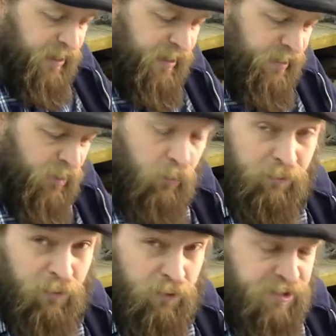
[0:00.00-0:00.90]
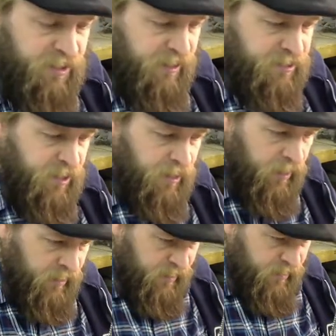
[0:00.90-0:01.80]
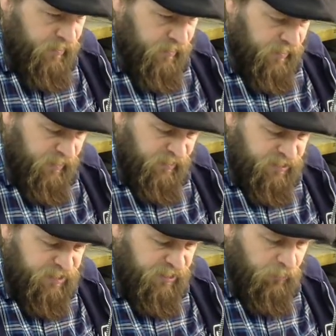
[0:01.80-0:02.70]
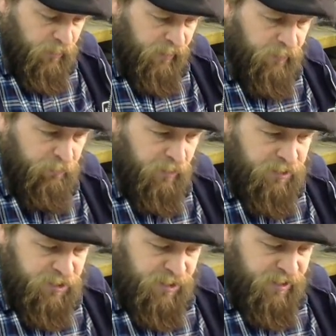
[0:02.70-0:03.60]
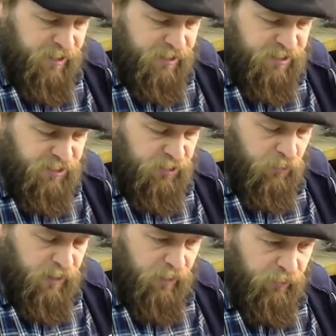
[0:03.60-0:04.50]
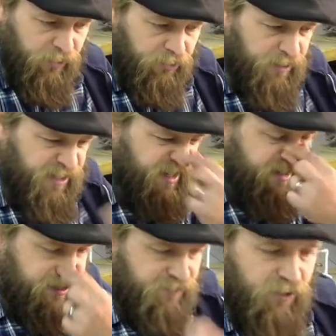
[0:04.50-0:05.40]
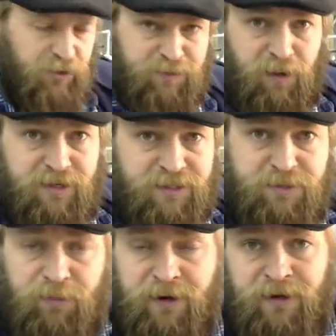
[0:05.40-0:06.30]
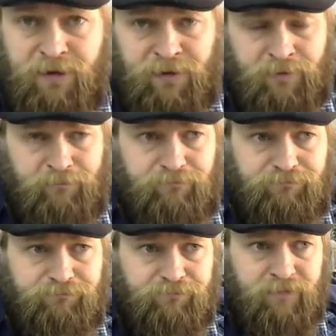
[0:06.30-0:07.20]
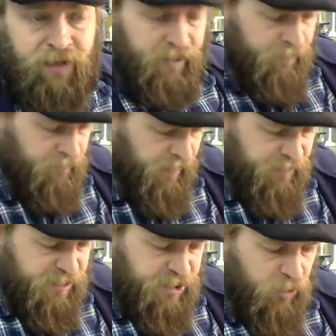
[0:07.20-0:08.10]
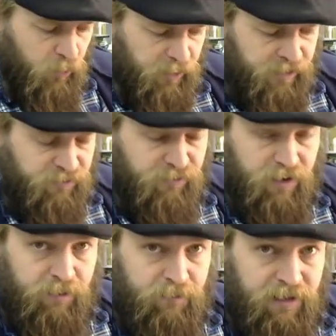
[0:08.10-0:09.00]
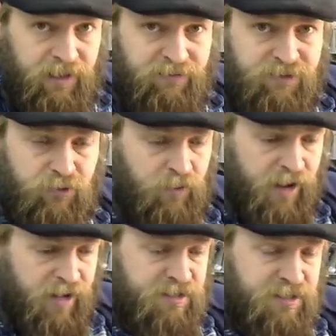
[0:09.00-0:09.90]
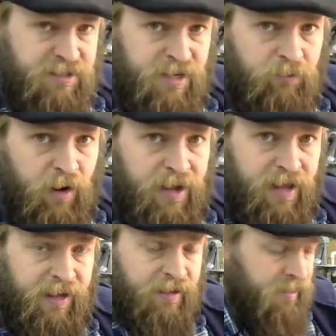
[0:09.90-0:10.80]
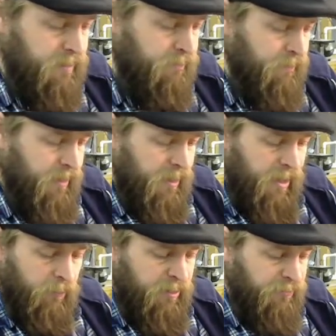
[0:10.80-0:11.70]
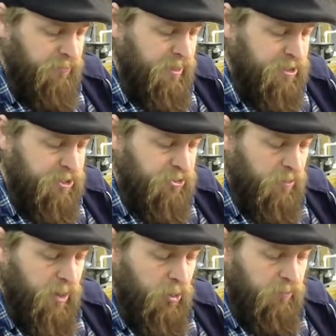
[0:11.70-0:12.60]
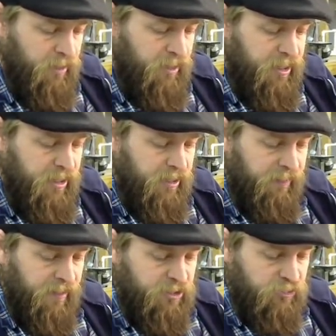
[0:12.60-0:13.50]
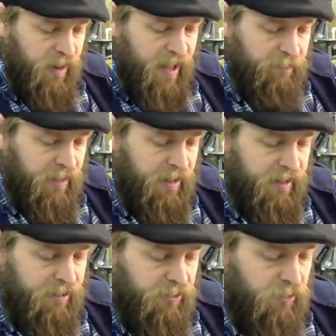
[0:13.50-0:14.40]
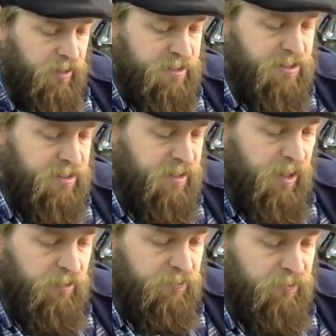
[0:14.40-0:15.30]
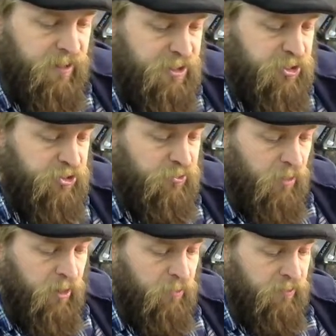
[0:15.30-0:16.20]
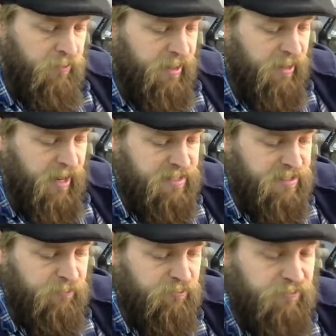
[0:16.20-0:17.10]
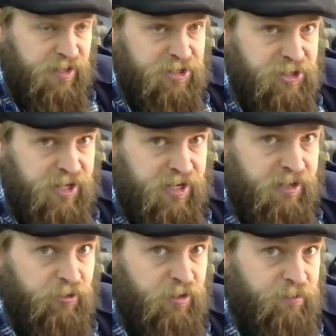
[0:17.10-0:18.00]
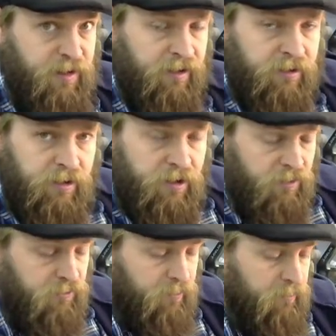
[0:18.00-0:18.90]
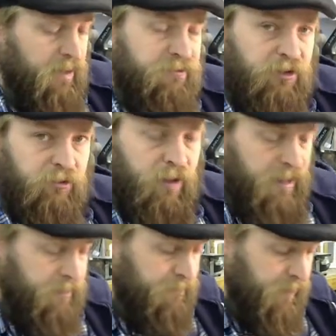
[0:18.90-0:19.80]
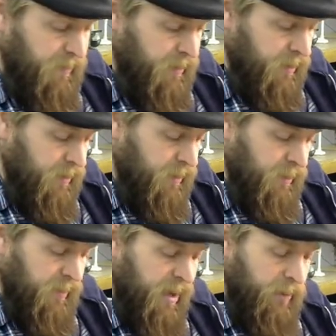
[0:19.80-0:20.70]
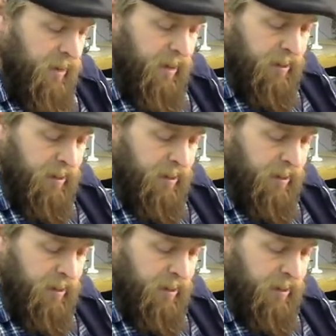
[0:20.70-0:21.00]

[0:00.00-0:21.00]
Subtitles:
idea about where most things are, I still need to work out the buttons there. I still need to work out the 3D-ness of those buttons, but I'm going to start working from left to right. Since I'm right-handed, I want to finish the drawing over here and then drag my hand across the unfinished drawing over there as I'm finishing and creeping from left to right. That way I